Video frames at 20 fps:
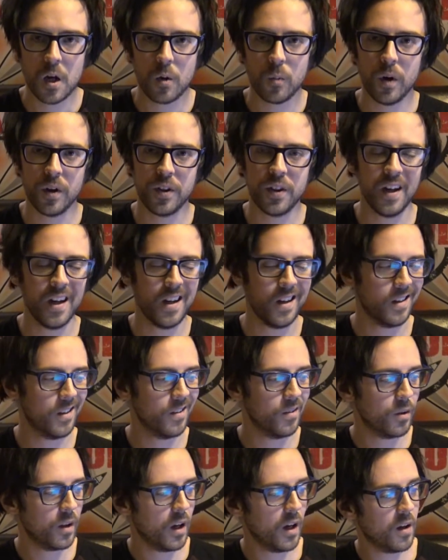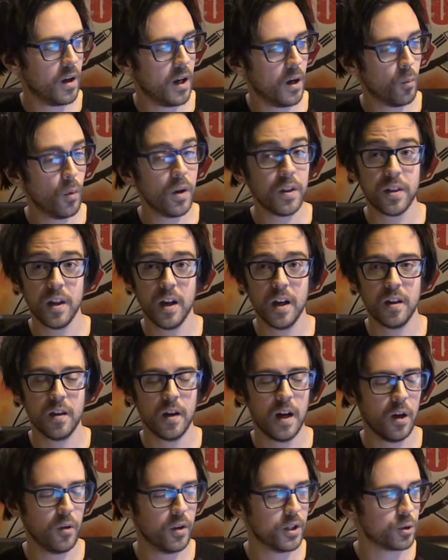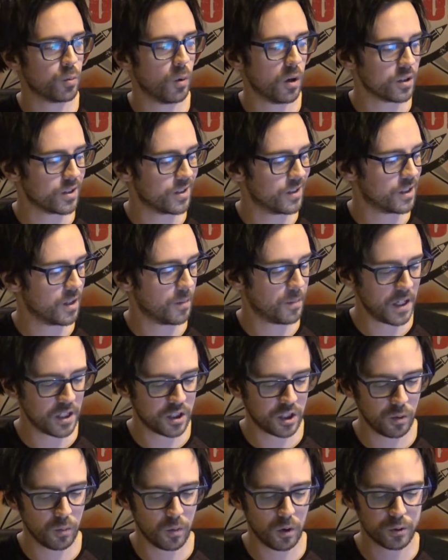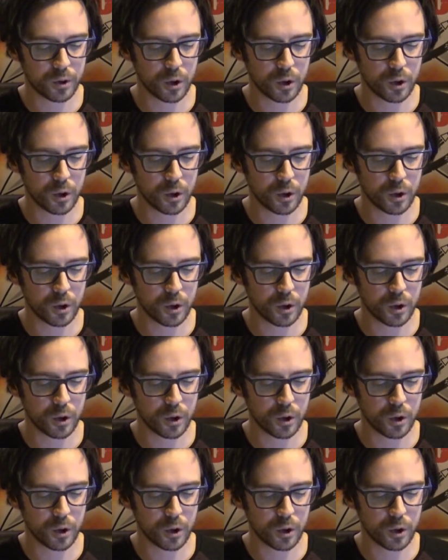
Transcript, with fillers: With that, that uh, with that, how this works is I basically will